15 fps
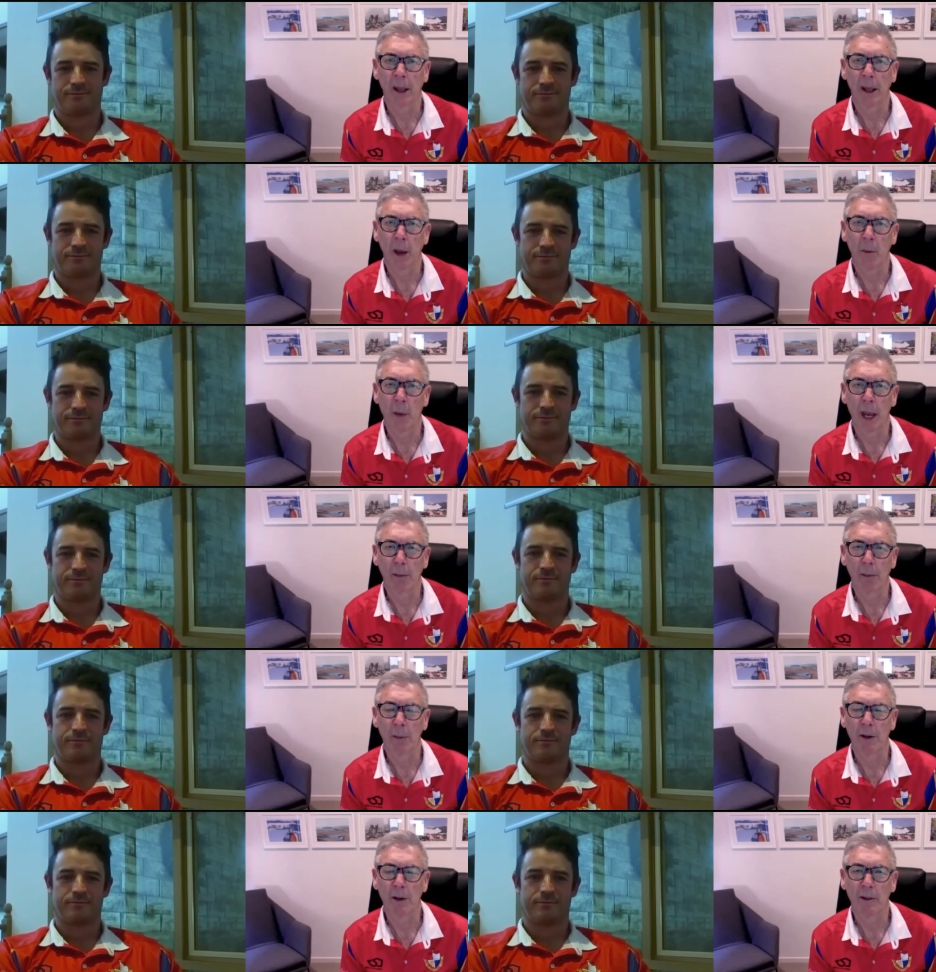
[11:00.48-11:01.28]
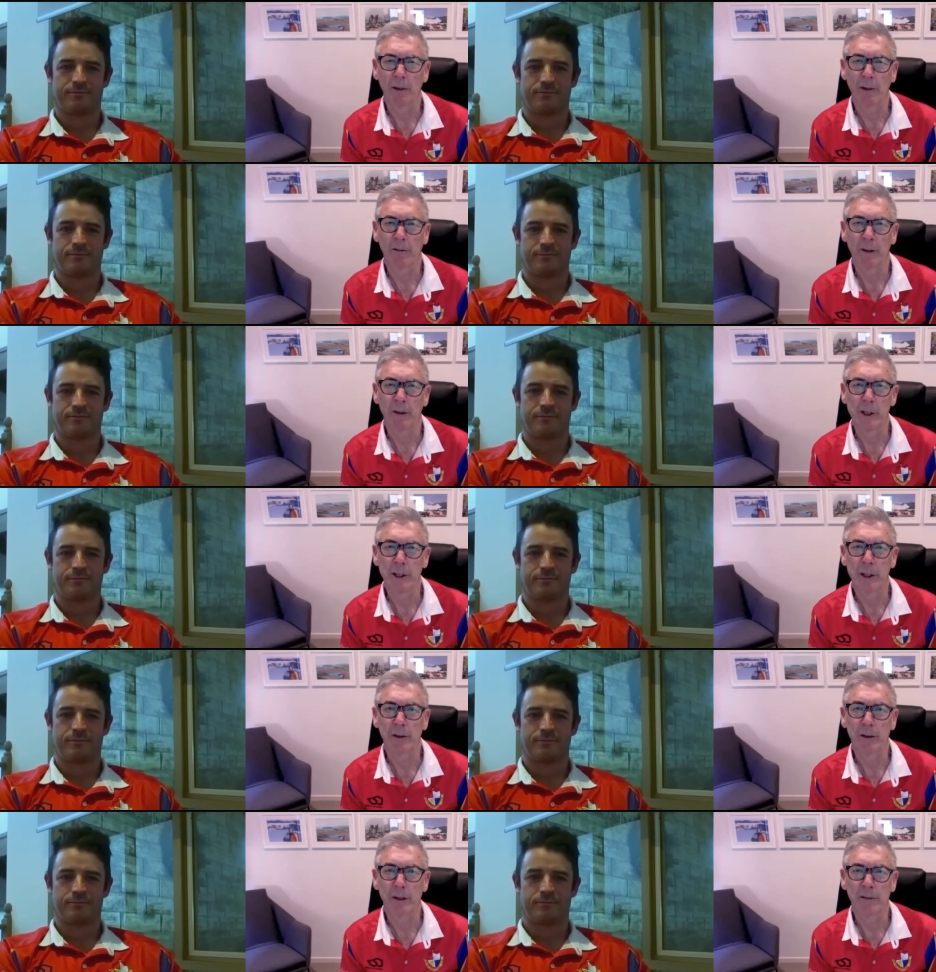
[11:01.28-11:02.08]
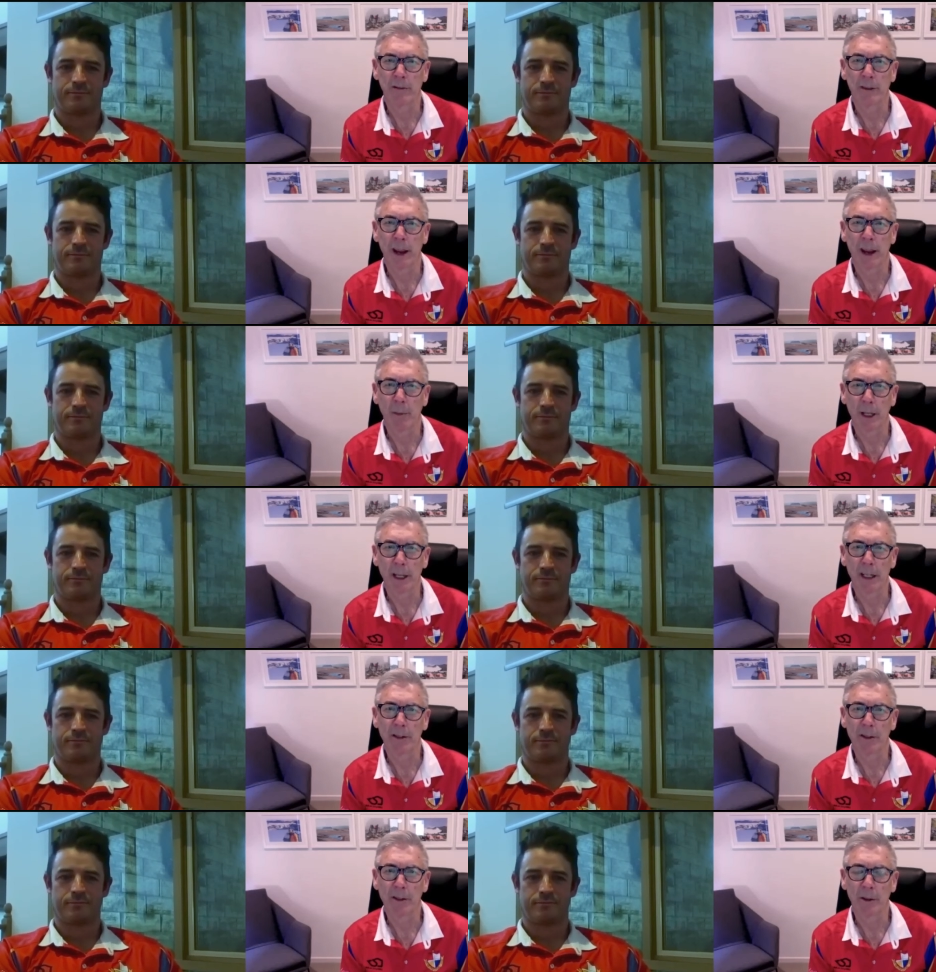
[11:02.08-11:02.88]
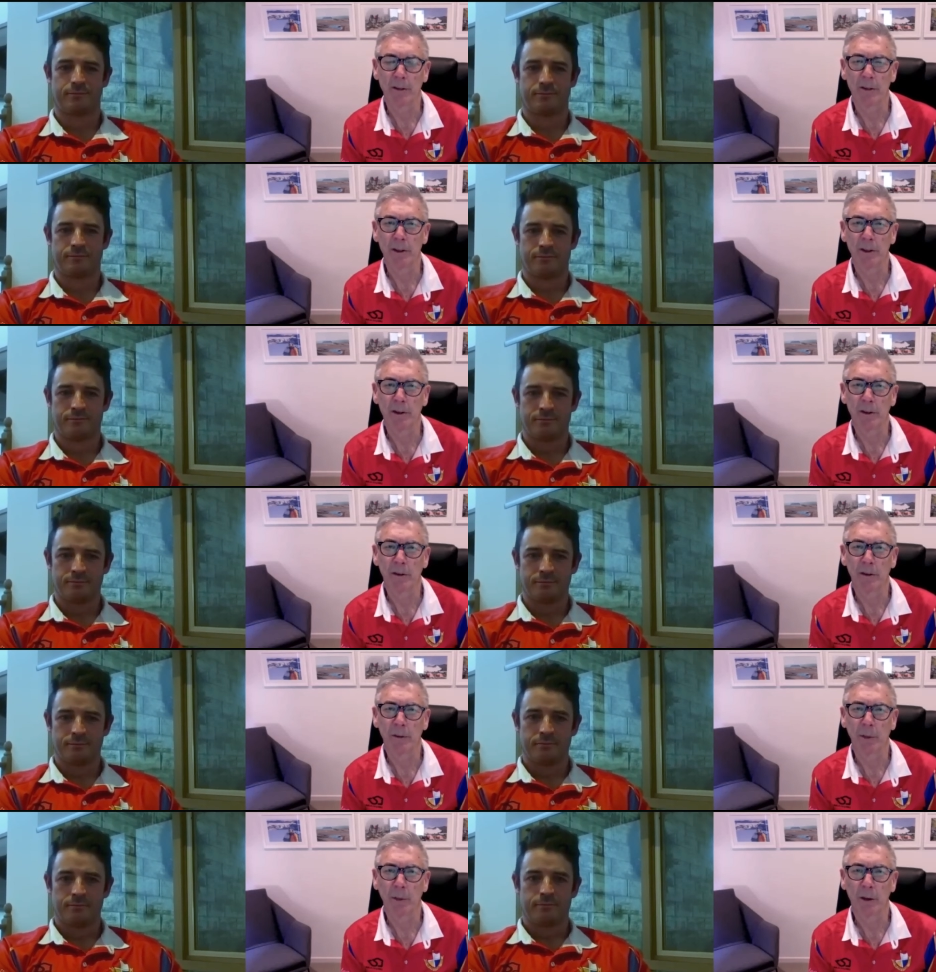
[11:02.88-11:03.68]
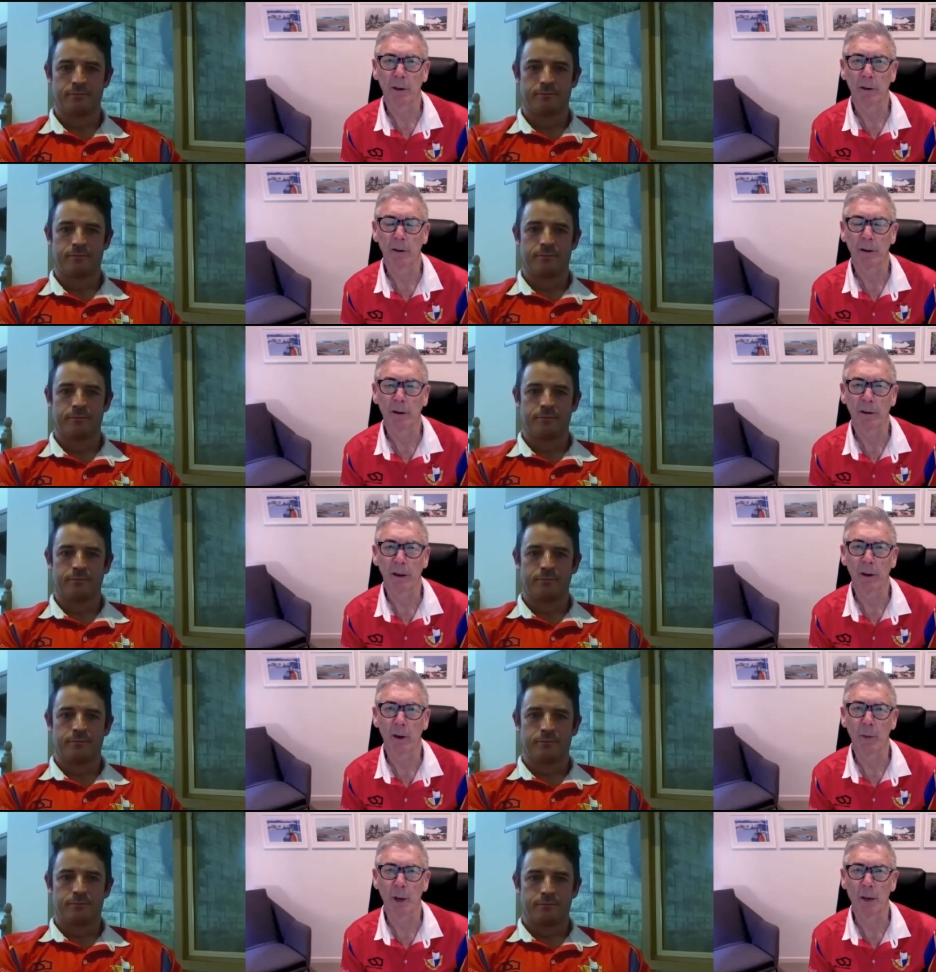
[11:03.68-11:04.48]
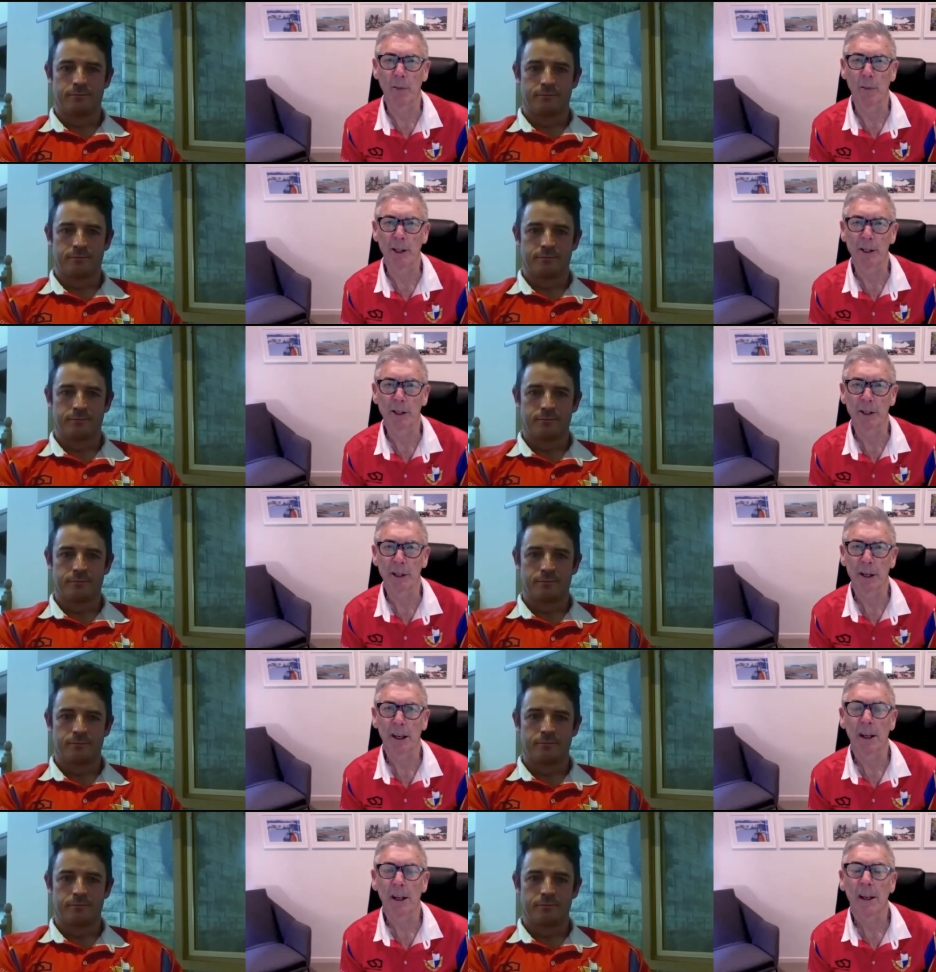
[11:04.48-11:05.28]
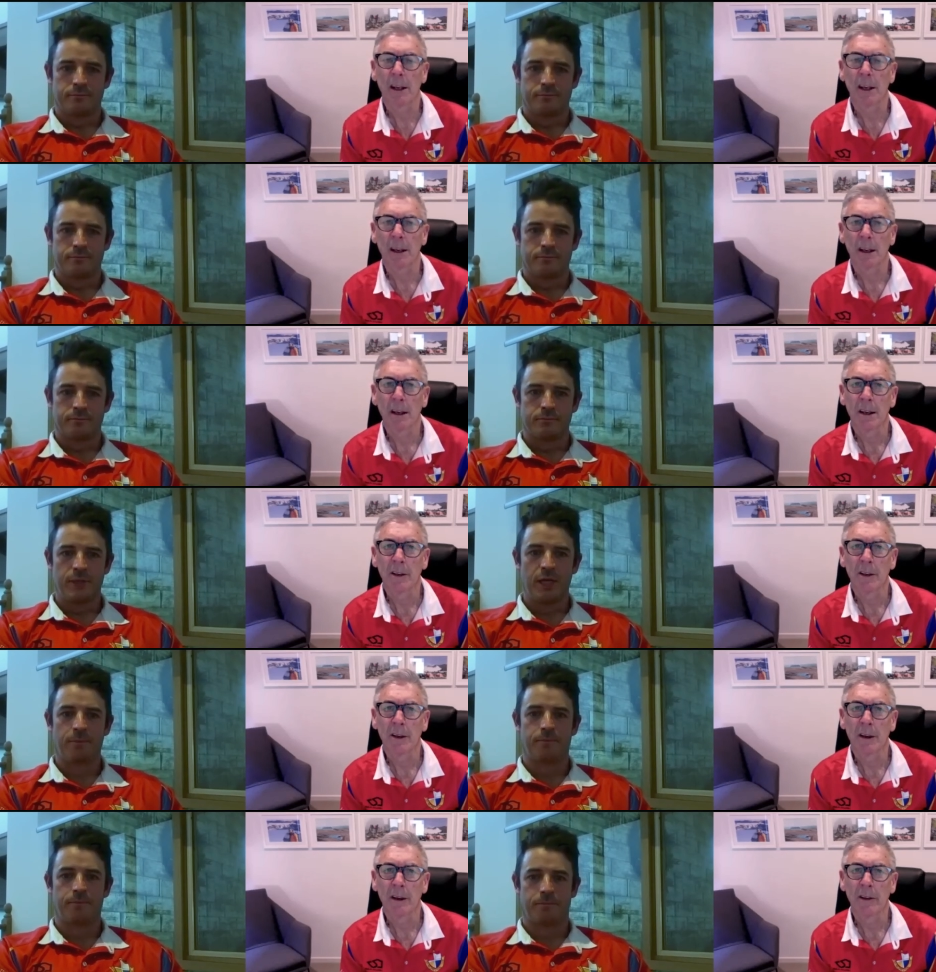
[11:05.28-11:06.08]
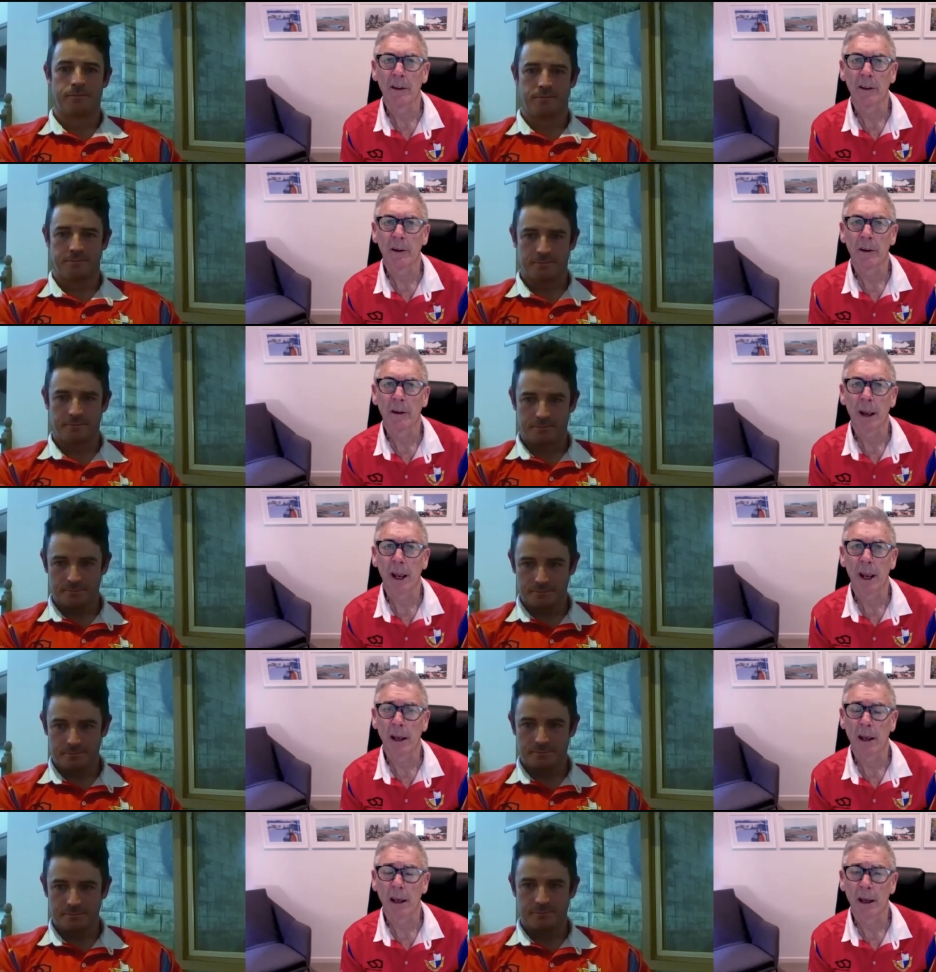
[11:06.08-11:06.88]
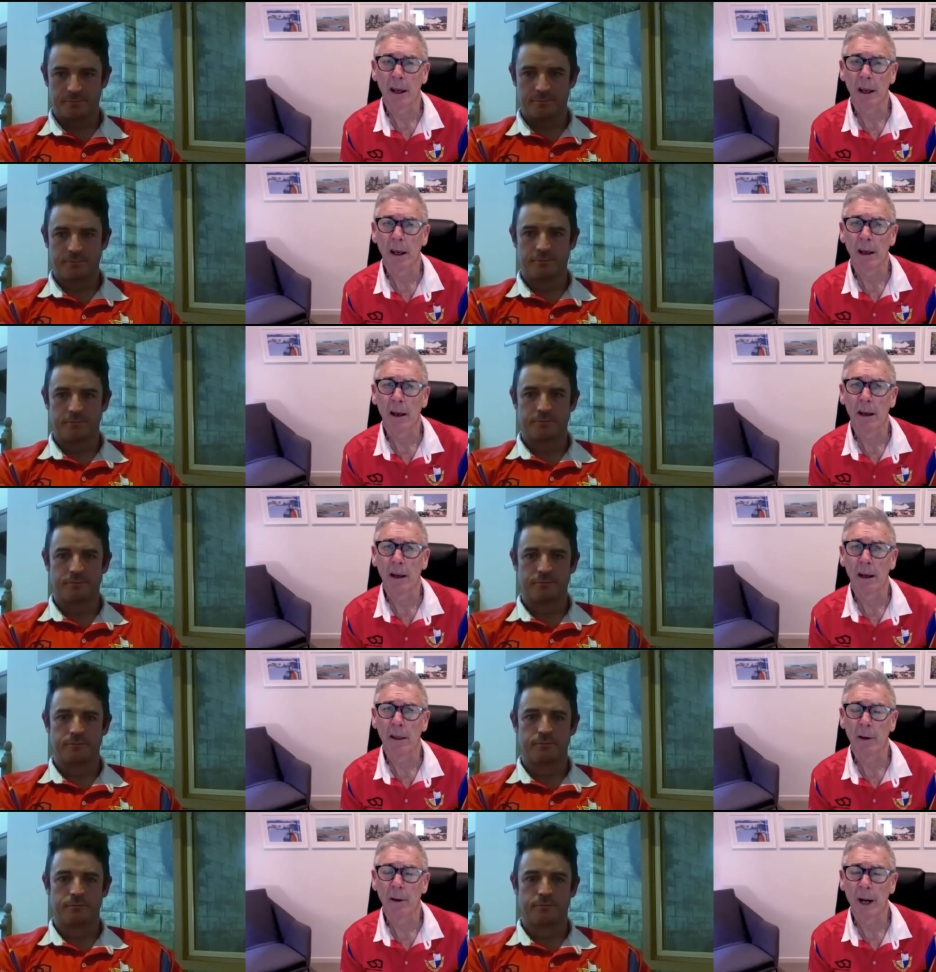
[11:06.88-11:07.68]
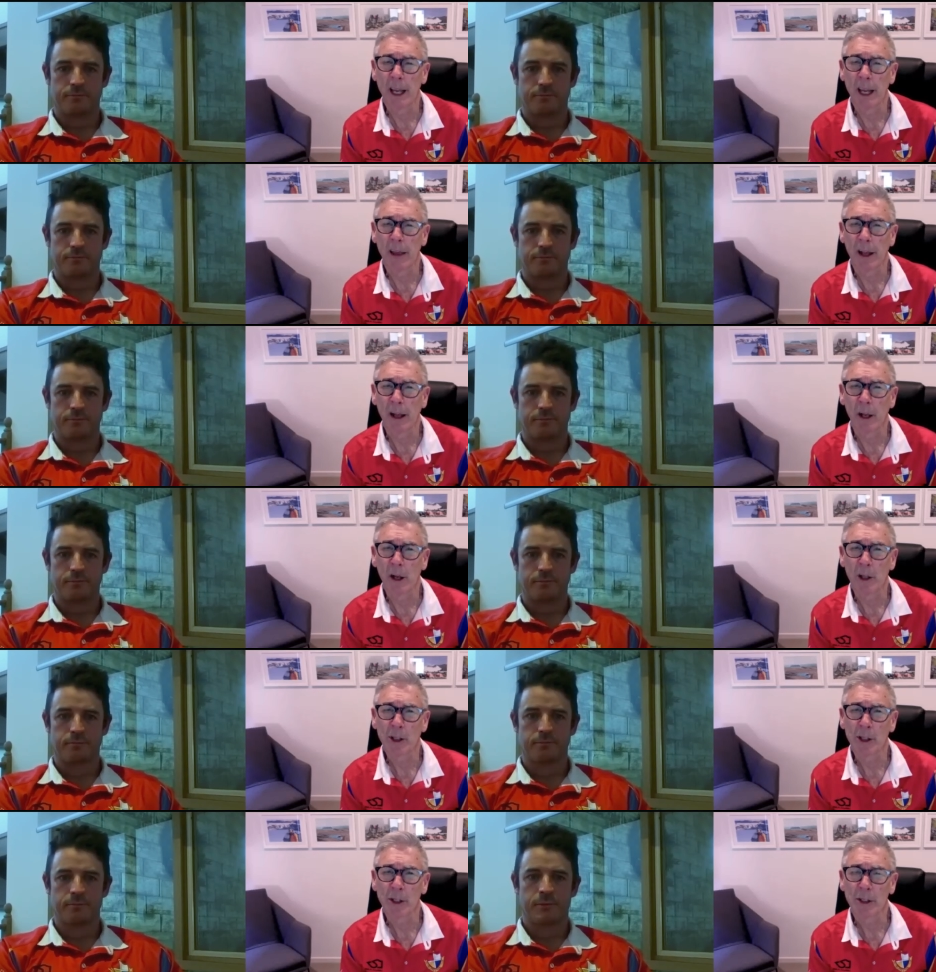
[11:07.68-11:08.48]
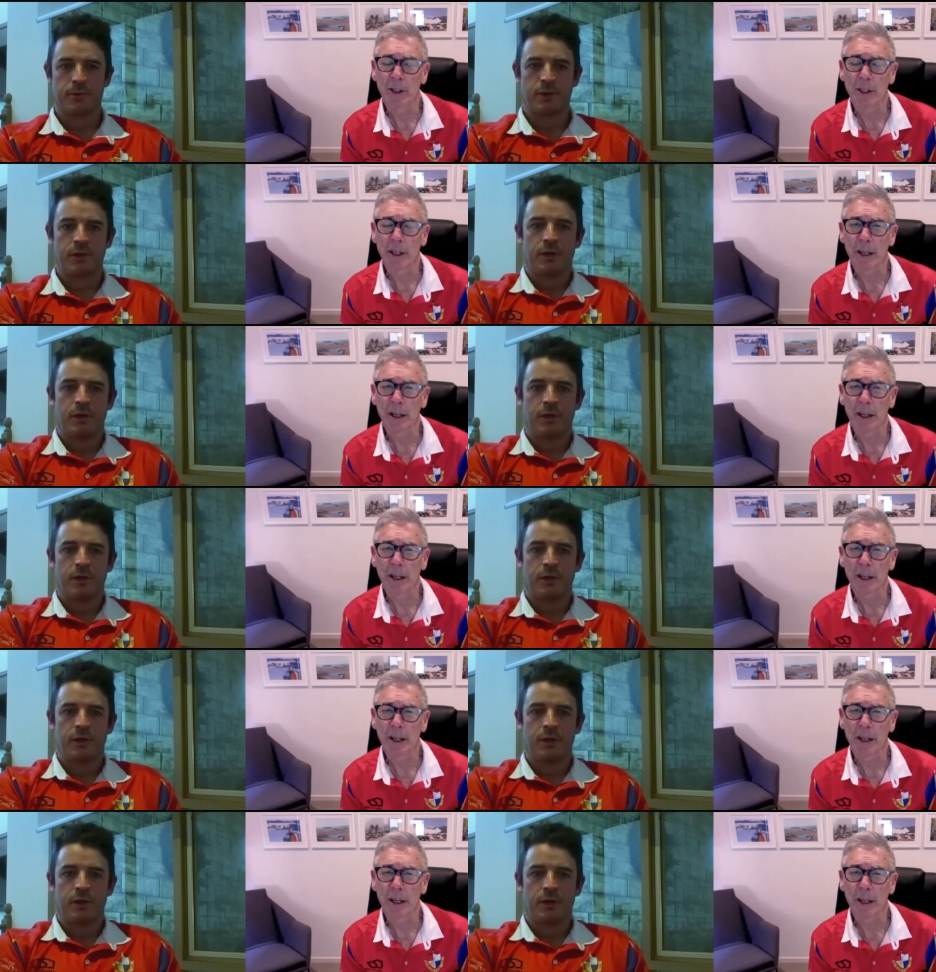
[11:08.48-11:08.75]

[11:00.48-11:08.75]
Speaker 1: go back because of visa and family sort of issues. But uh, so he'll be a miss. Is, yep. is uh, uh, are there any other losses?